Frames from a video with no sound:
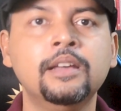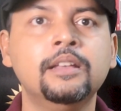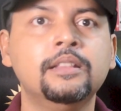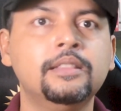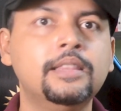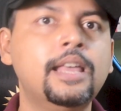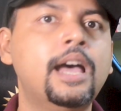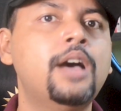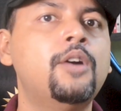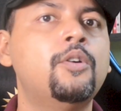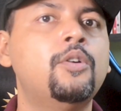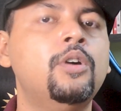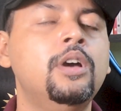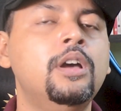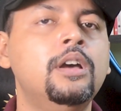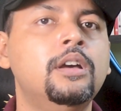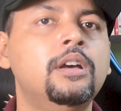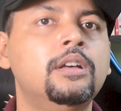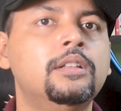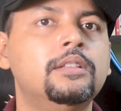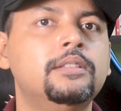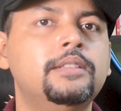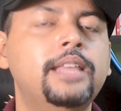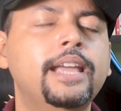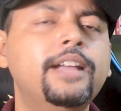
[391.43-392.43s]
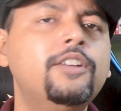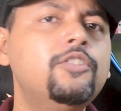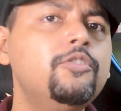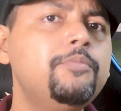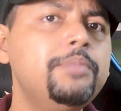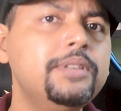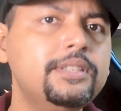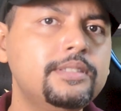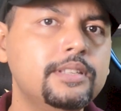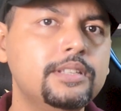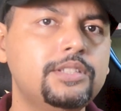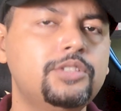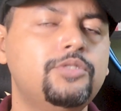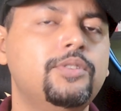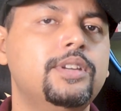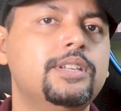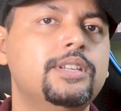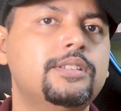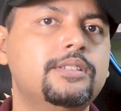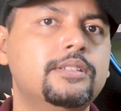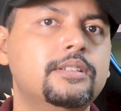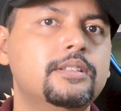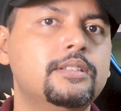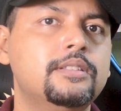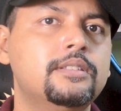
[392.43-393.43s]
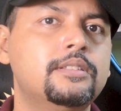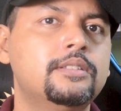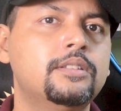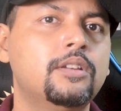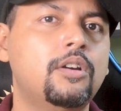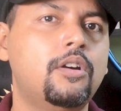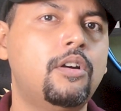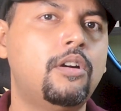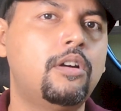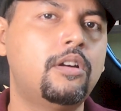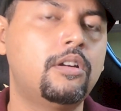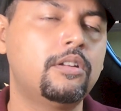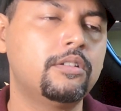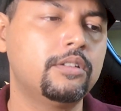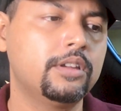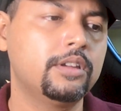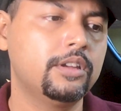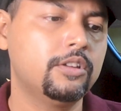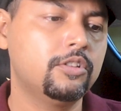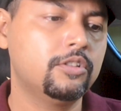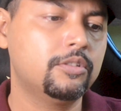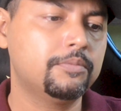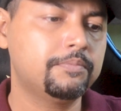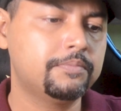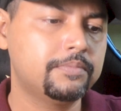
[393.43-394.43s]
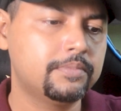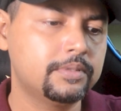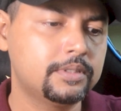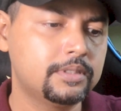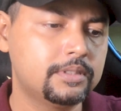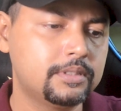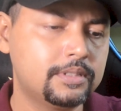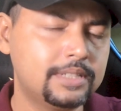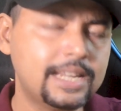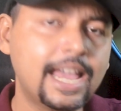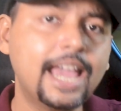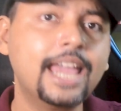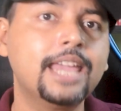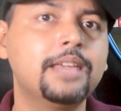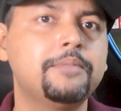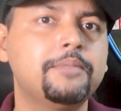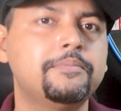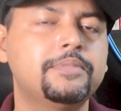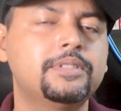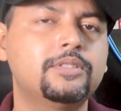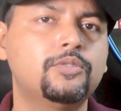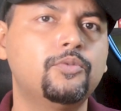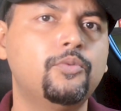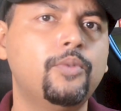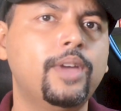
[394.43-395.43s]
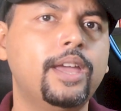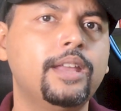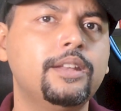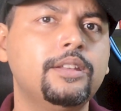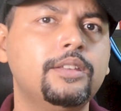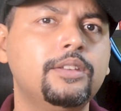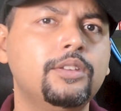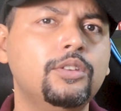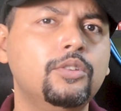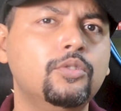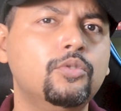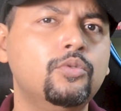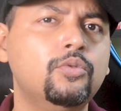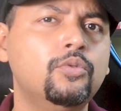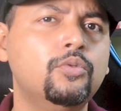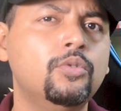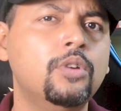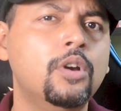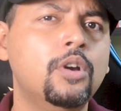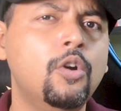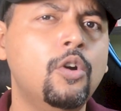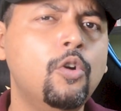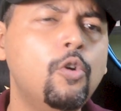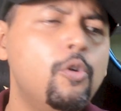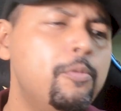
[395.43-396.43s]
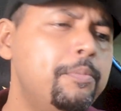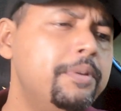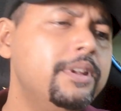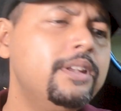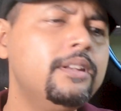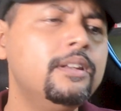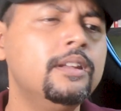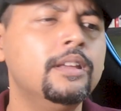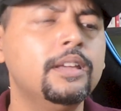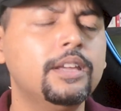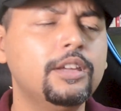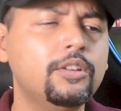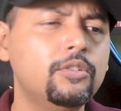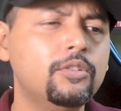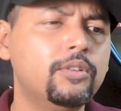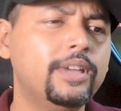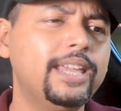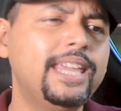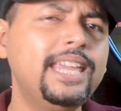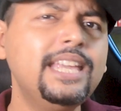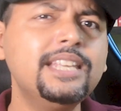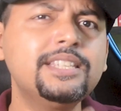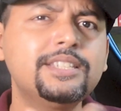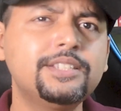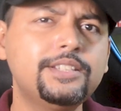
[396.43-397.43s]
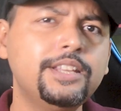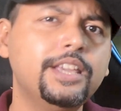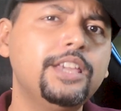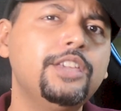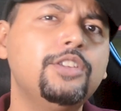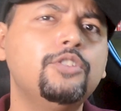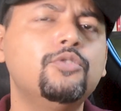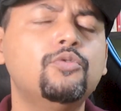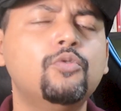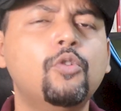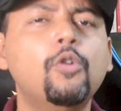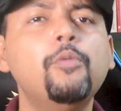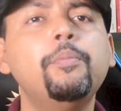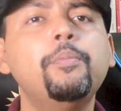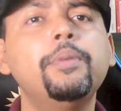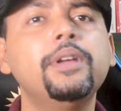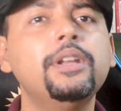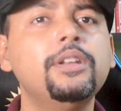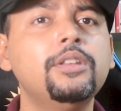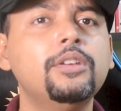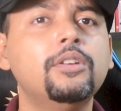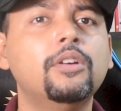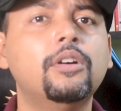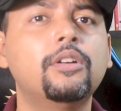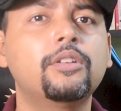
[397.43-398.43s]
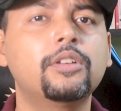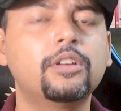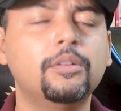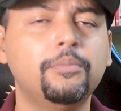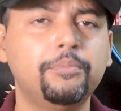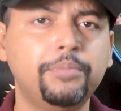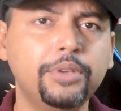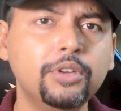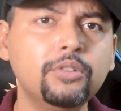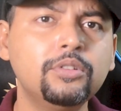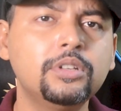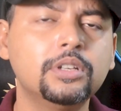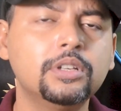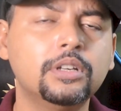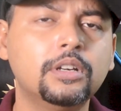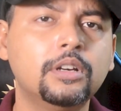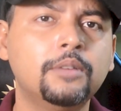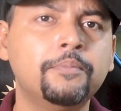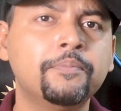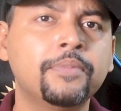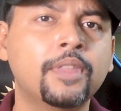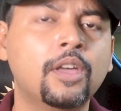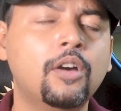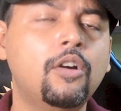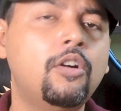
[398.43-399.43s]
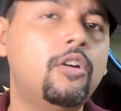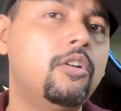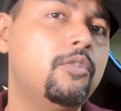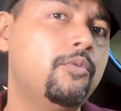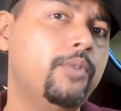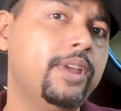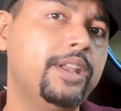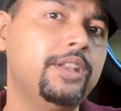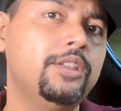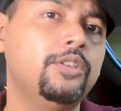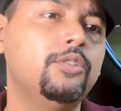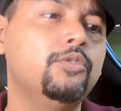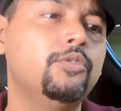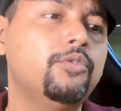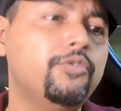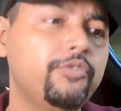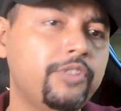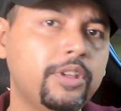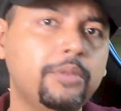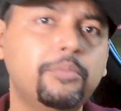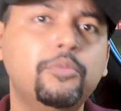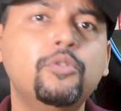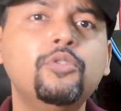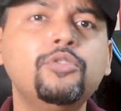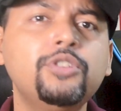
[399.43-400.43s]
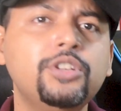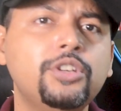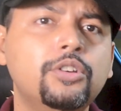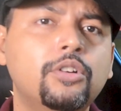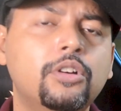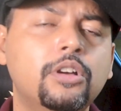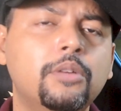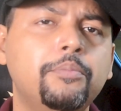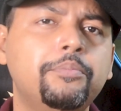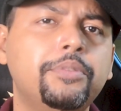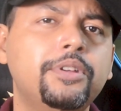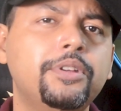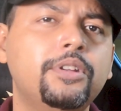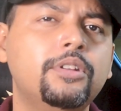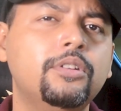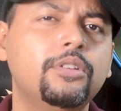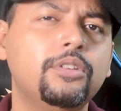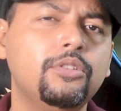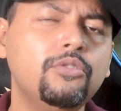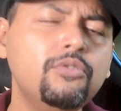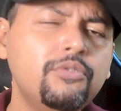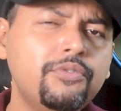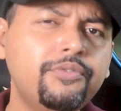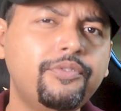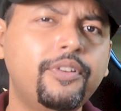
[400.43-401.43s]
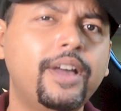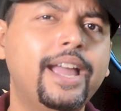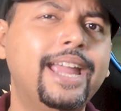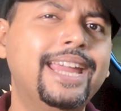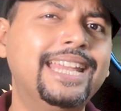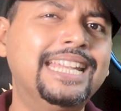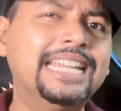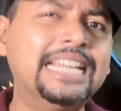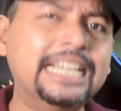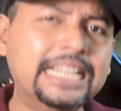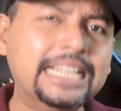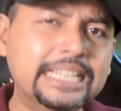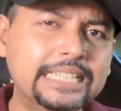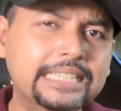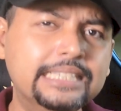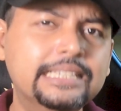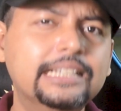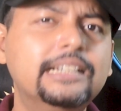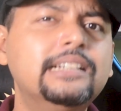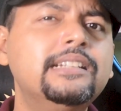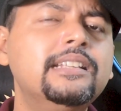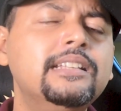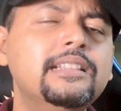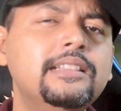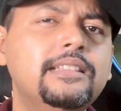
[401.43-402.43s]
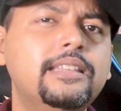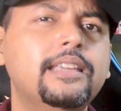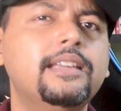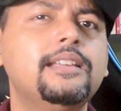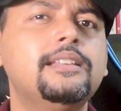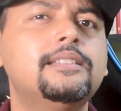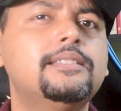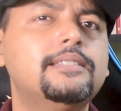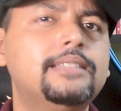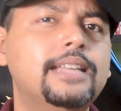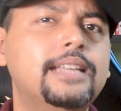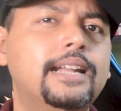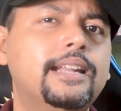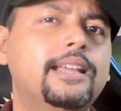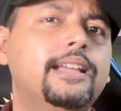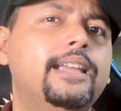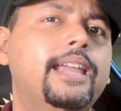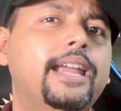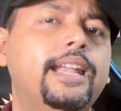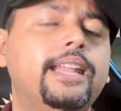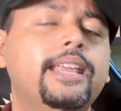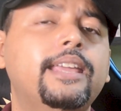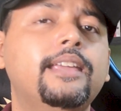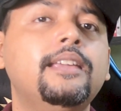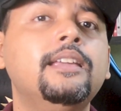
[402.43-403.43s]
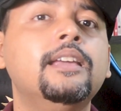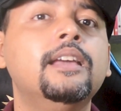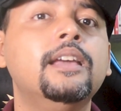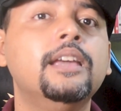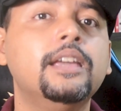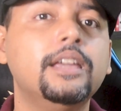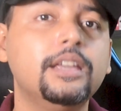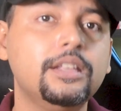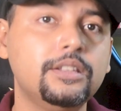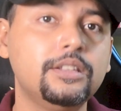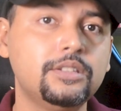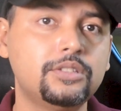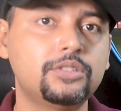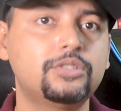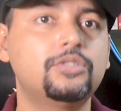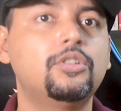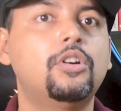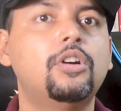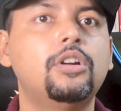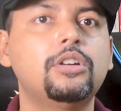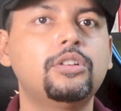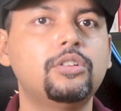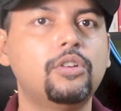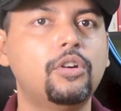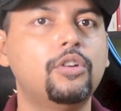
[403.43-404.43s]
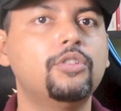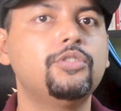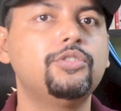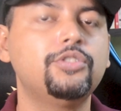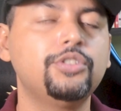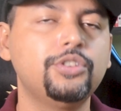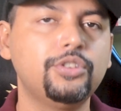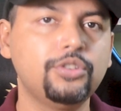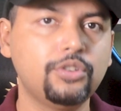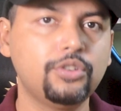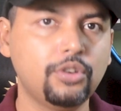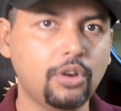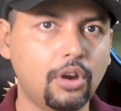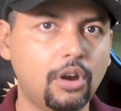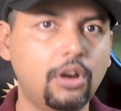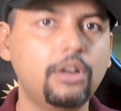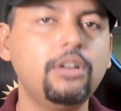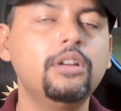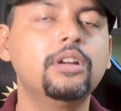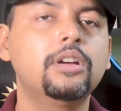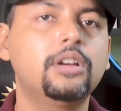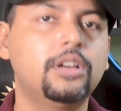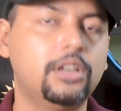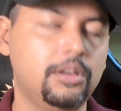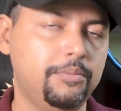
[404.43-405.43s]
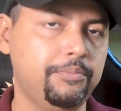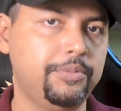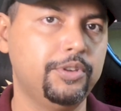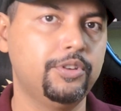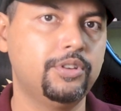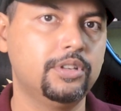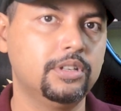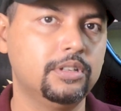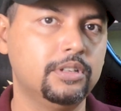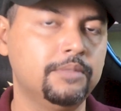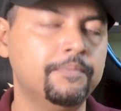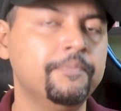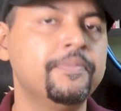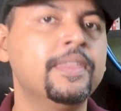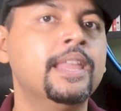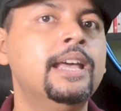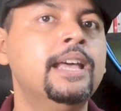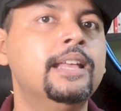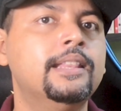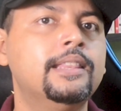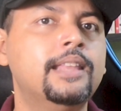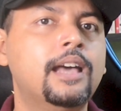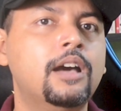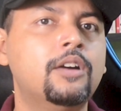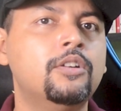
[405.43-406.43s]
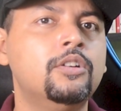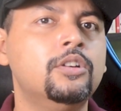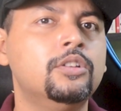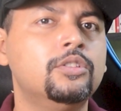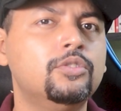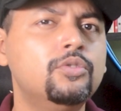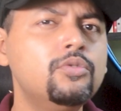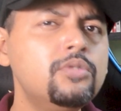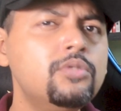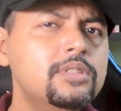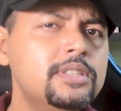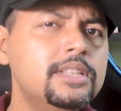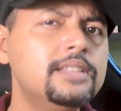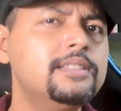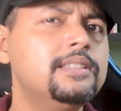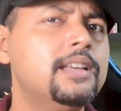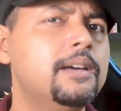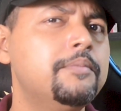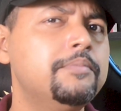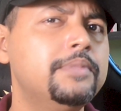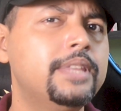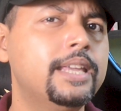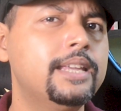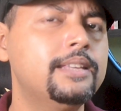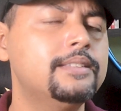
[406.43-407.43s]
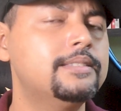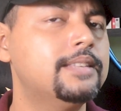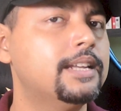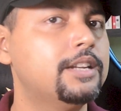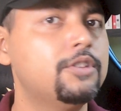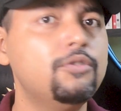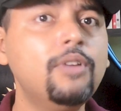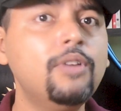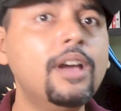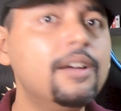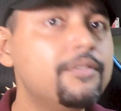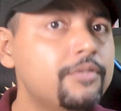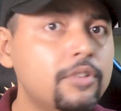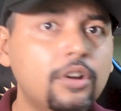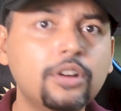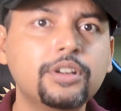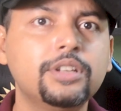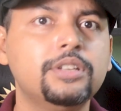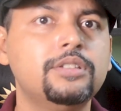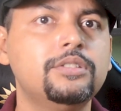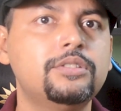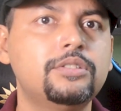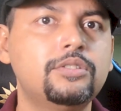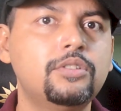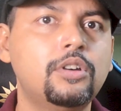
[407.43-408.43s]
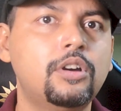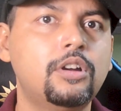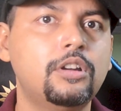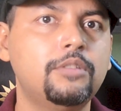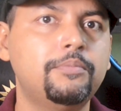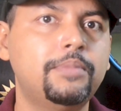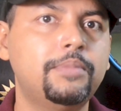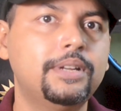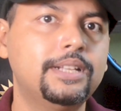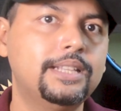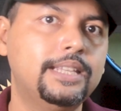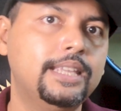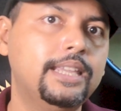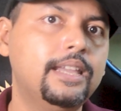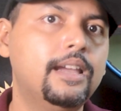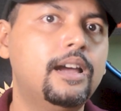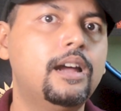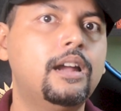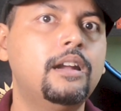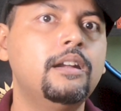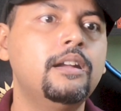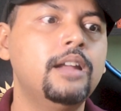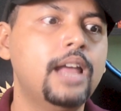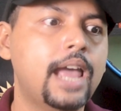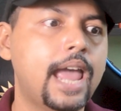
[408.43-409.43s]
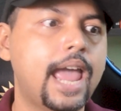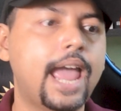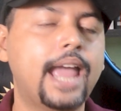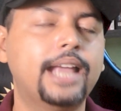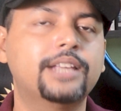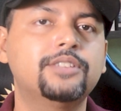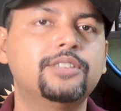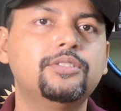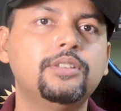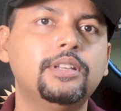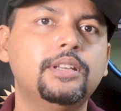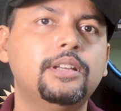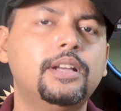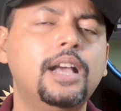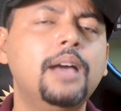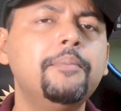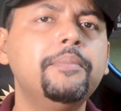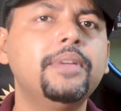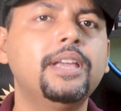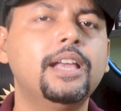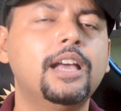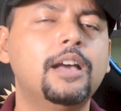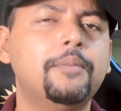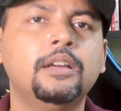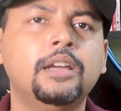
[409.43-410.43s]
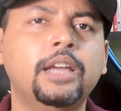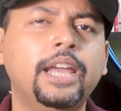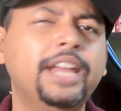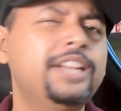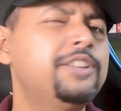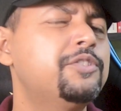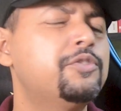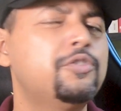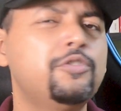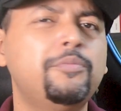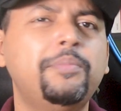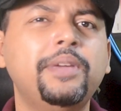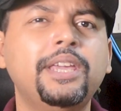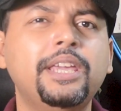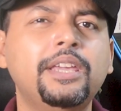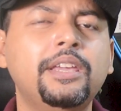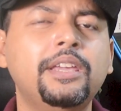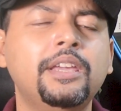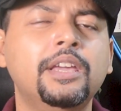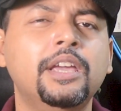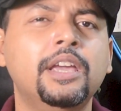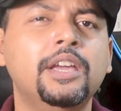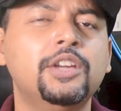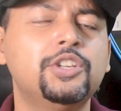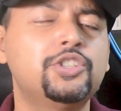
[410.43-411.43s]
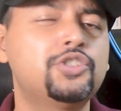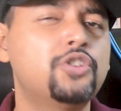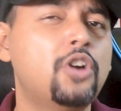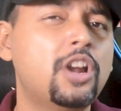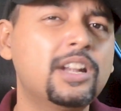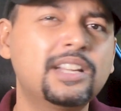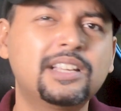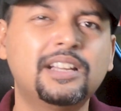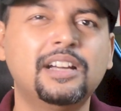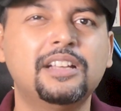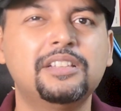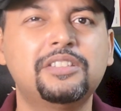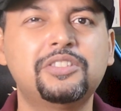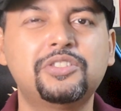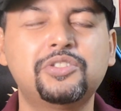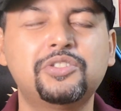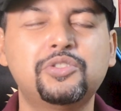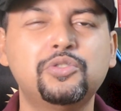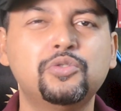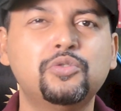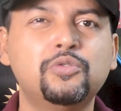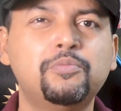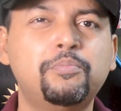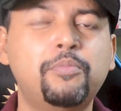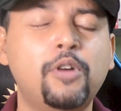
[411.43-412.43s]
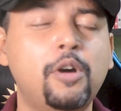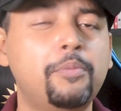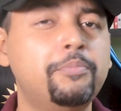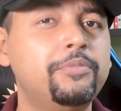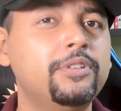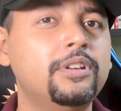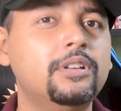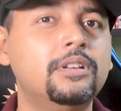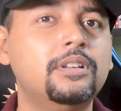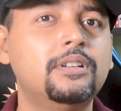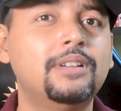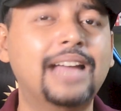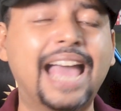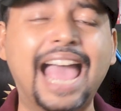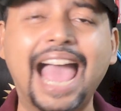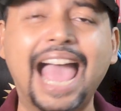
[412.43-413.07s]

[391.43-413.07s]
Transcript: Now, there could be situations or you know times when you open you know each day you open your computer or when you reboot your computer you find certain things that are getting installed onto your computer now those are some things that you have not installed but they are actually coming up it could be shortcuts to popular